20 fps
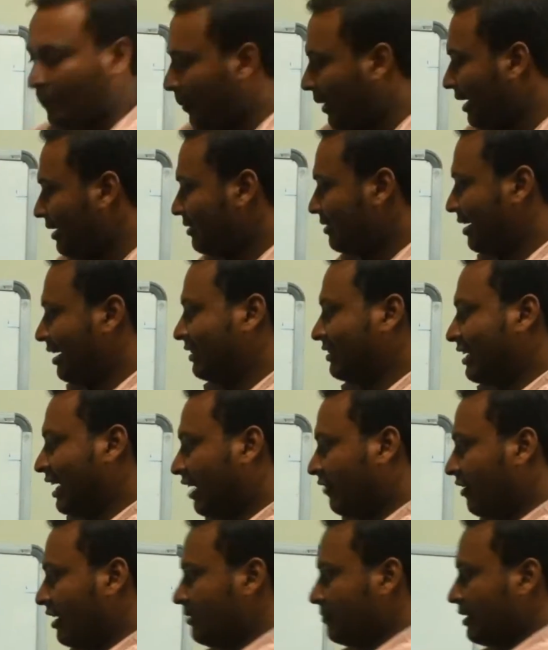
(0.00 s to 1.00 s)
one pan, and
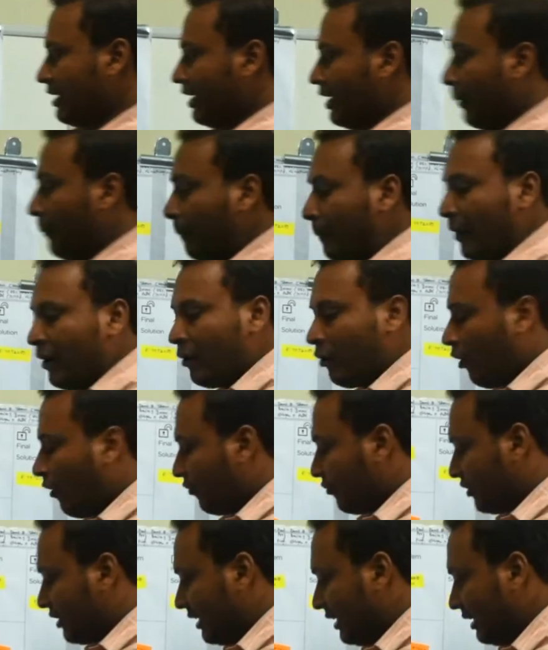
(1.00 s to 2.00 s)
there will be the number
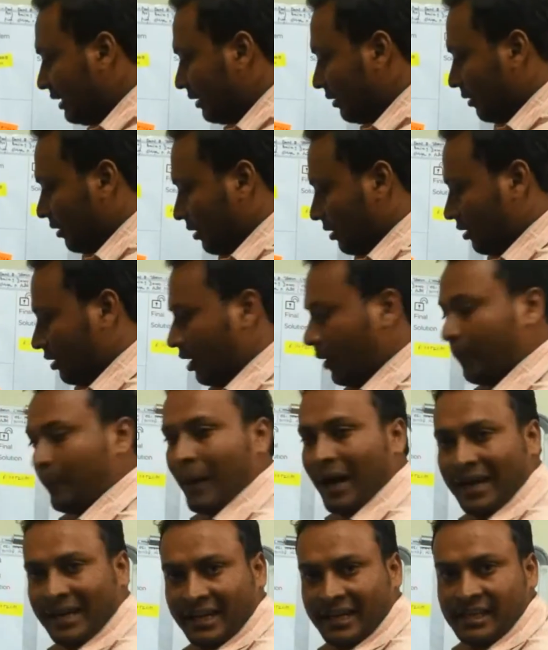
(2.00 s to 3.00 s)
of the
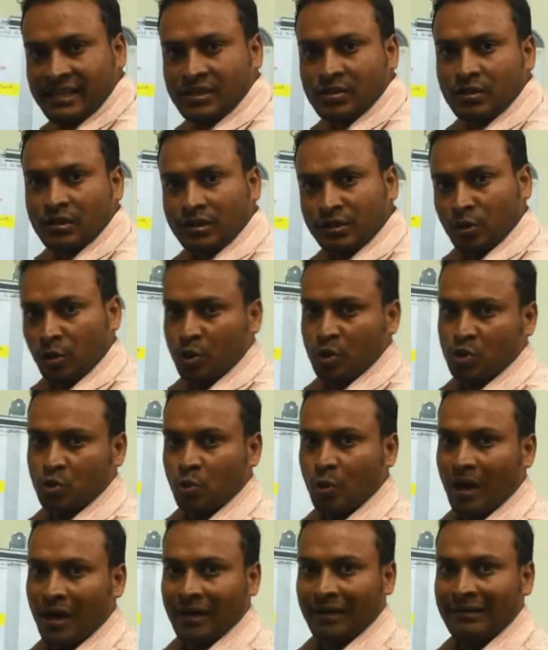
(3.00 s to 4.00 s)
parties, those
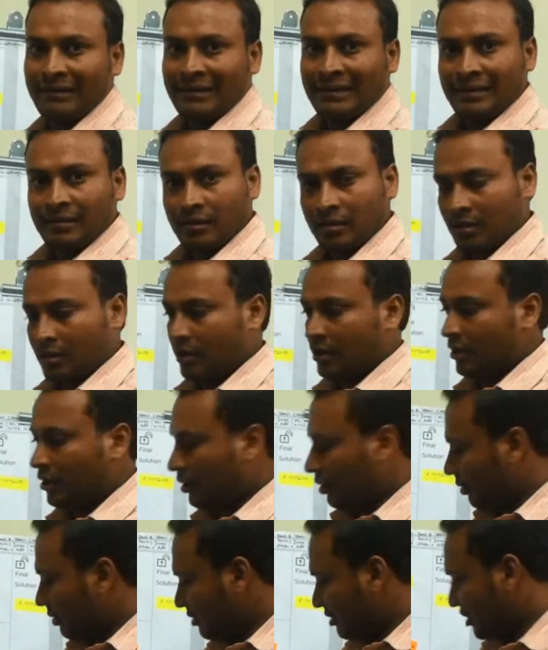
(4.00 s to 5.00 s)
who are
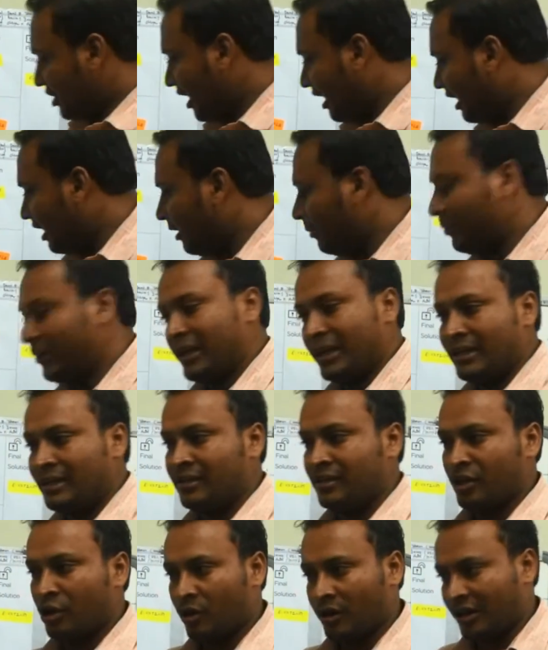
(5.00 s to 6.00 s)
stand up
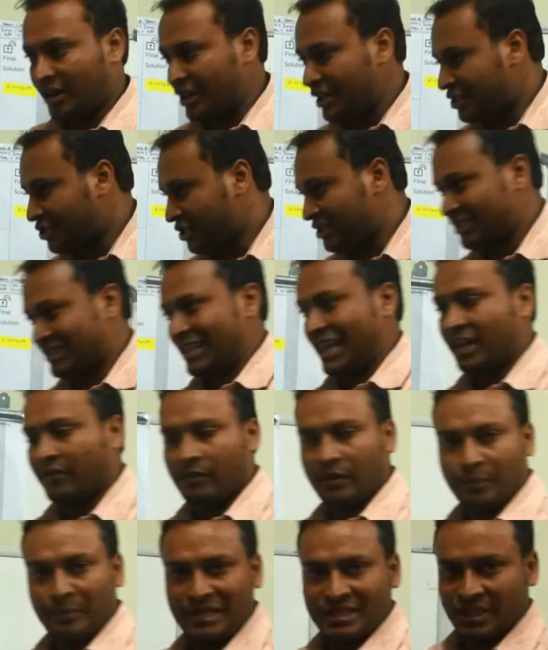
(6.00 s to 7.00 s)
in your regions
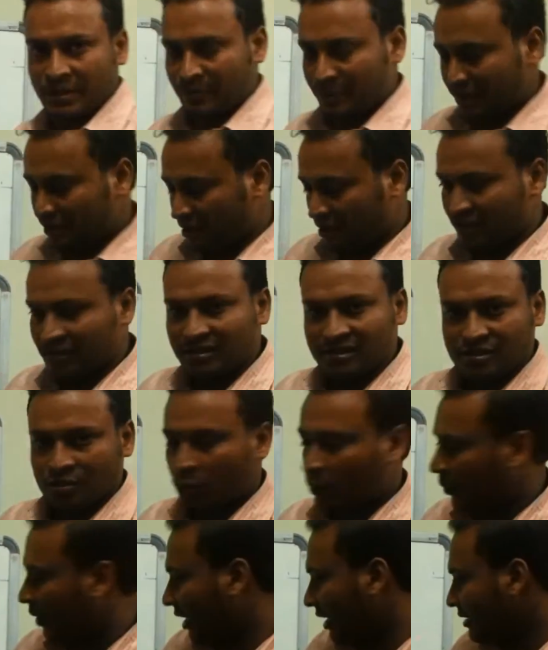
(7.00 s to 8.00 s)
like BJP or other
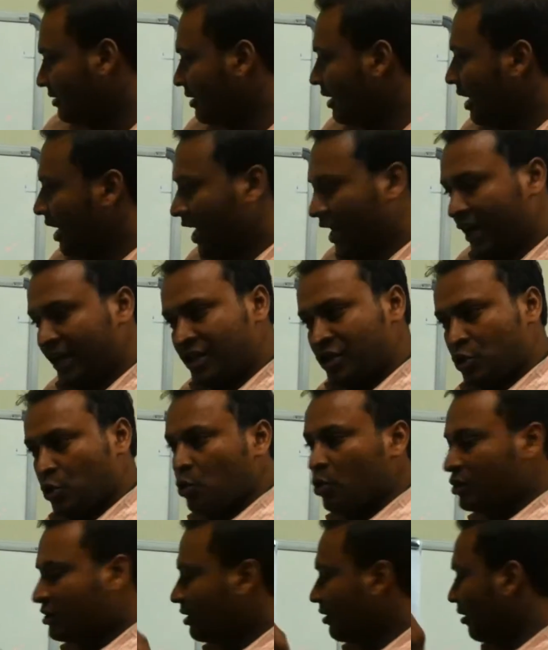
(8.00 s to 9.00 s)
so many, and
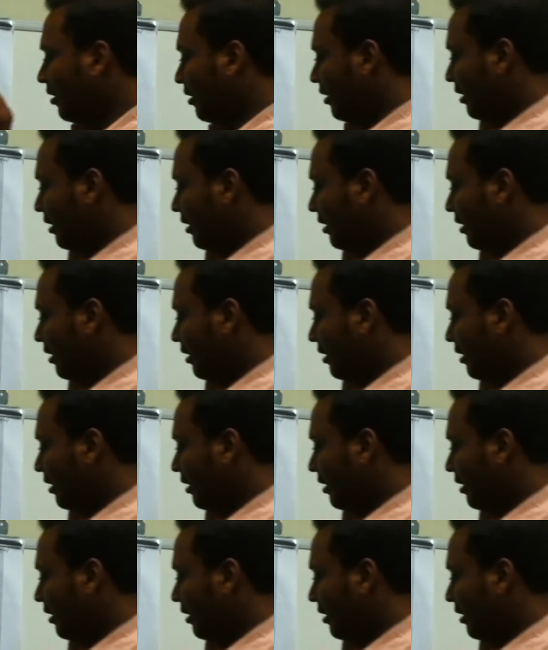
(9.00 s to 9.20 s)
choose